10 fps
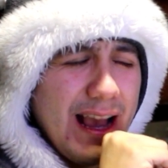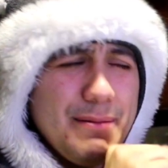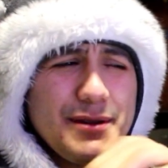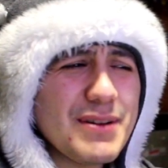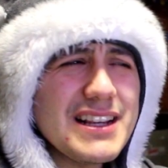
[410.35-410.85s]
I'm
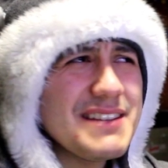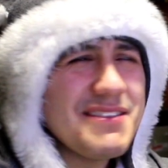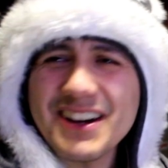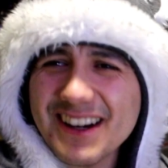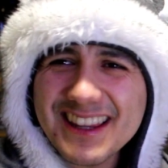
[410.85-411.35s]
surprised I have
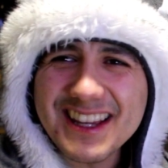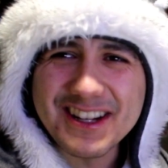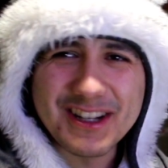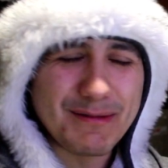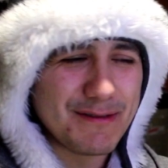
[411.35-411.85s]
never heard of this
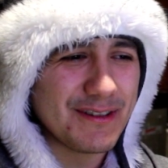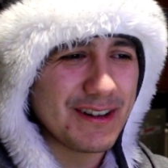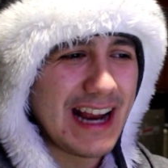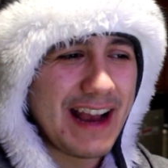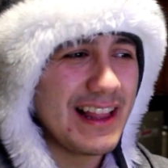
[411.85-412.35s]
show
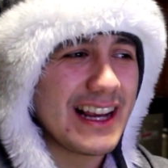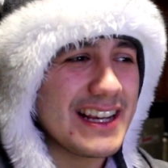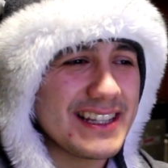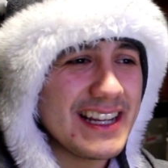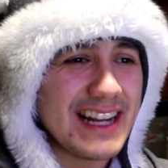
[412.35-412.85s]
before. I, like I
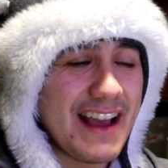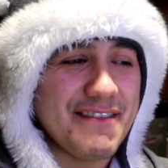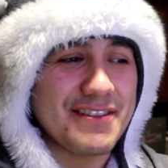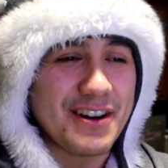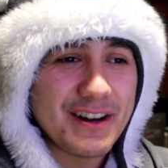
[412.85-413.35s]
said,
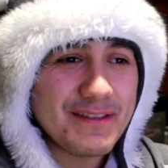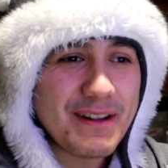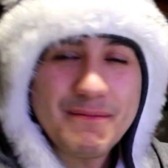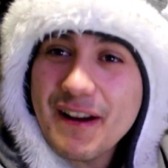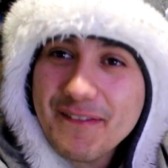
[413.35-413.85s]
I've heard of
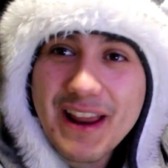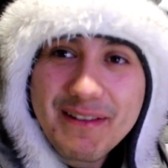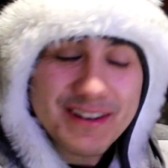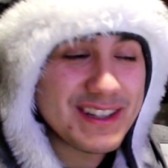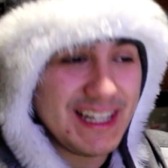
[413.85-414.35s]
it, but I've
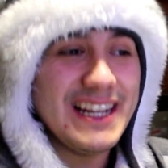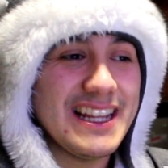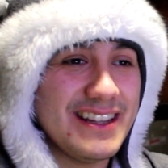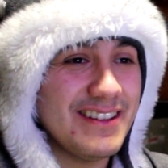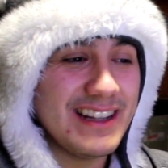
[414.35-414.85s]
never seen it, dude.